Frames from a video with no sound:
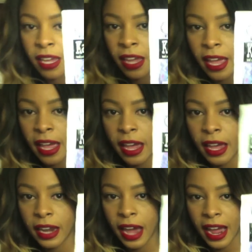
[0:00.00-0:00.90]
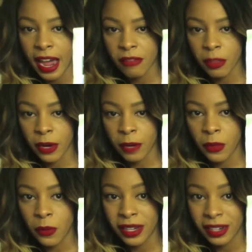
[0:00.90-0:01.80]
and I have the purple
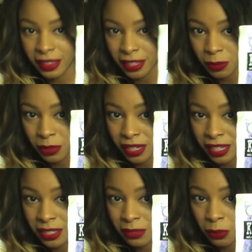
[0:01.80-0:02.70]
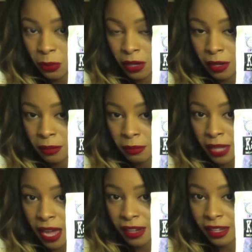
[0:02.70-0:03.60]
one, and this one is for
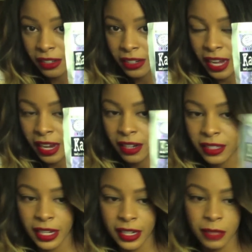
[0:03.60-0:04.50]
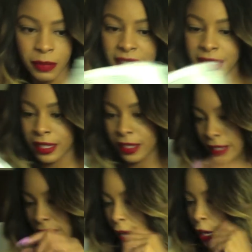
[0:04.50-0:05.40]
blonde colored hairs, and it's basically
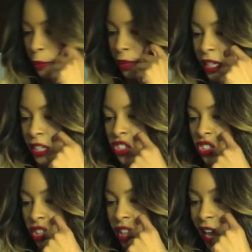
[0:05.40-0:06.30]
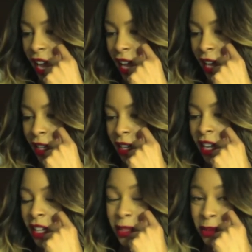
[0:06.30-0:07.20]
like a bleach that
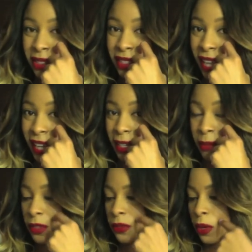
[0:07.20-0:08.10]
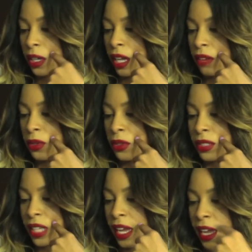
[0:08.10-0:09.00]
is supposed to lighten up to four levels,
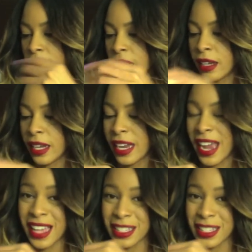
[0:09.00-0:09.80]
and it has